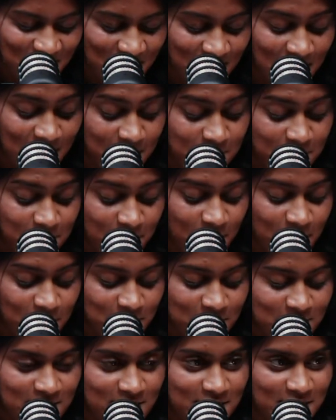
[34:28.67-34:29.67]
He
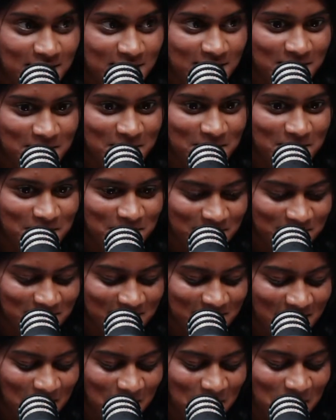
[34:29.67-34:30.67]
froze
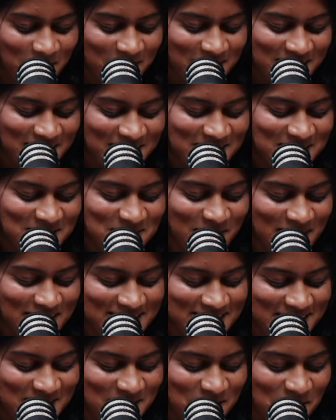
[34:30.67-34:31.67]
where he
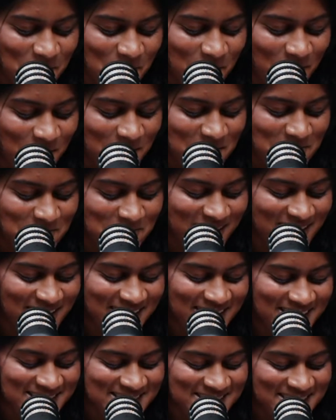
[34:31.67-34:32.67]
expected the warm,
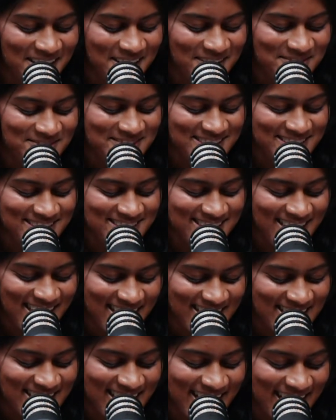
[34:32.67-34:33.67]
soft,
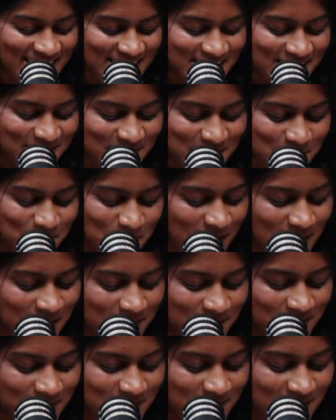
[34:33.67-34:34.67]
tiny hand of his
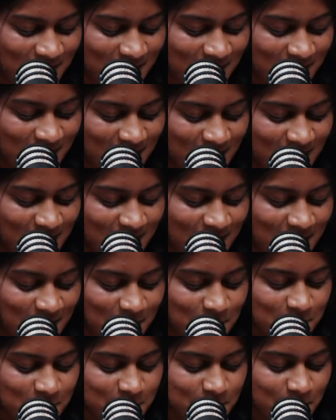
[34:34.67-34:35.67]
wife.
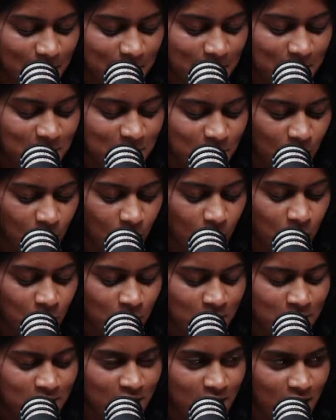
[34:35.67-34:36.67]
He was met with
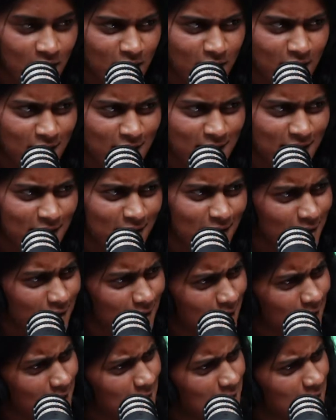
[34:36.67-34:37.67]
cold, hard
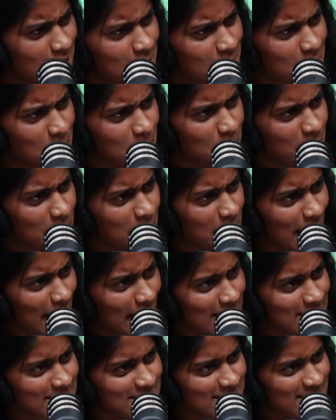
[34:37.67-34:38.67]

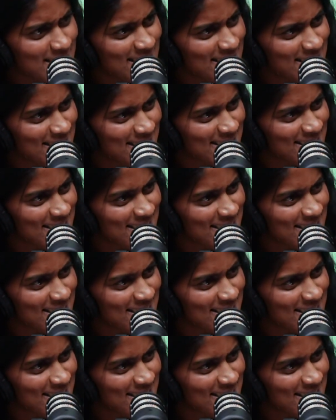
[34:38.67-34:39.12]
plastic.